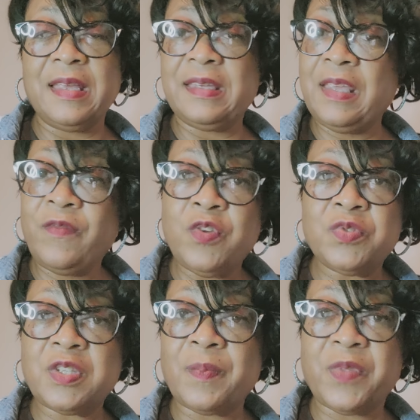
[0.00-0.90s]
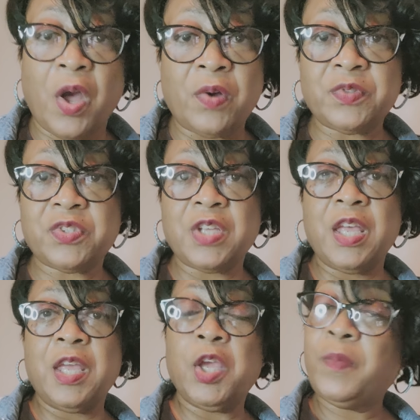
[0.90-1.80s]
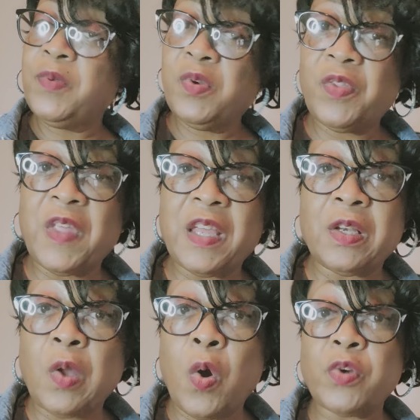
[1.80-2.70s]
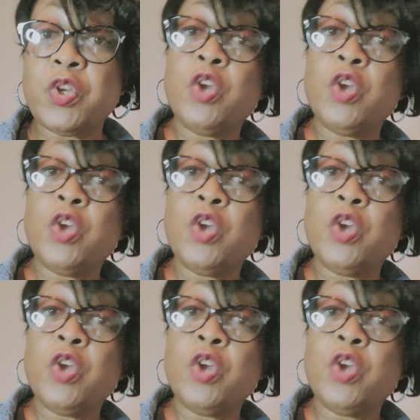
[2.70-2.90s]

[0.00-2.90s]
give you some thoughts, help you to think large